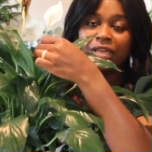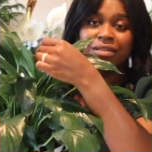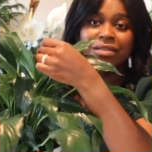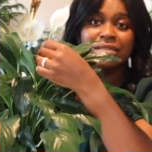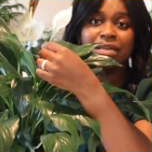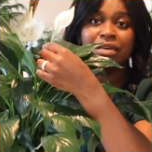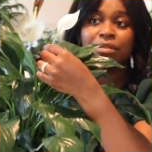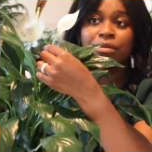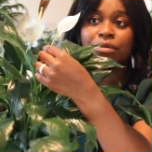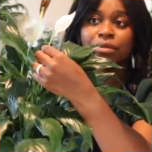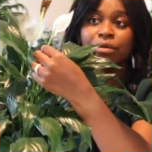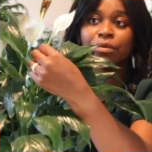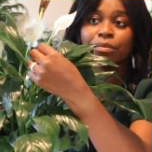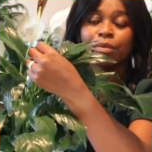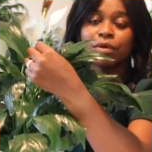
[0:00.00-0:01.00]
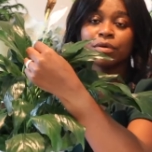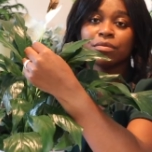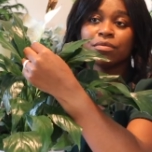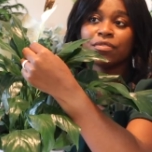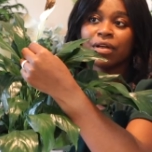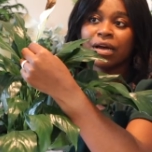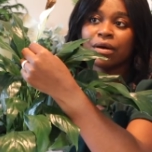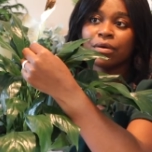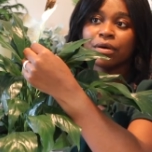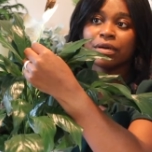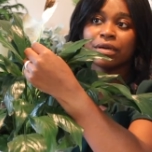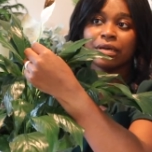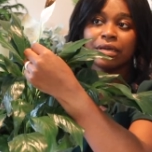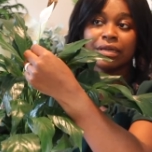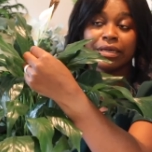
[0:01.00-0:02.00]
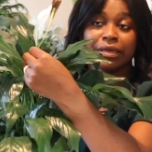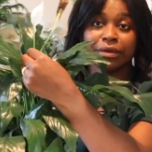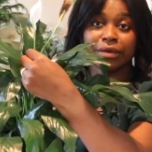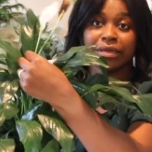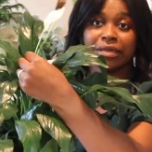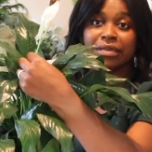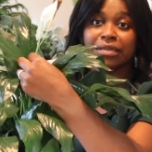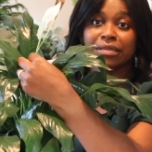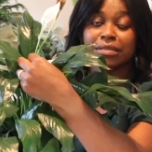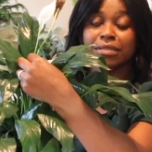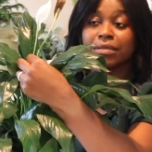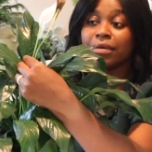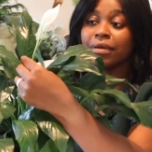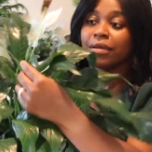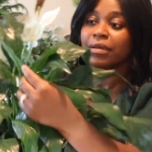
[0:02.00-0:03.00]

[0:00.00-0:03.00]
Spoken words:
this other little bloom flower. Here it is.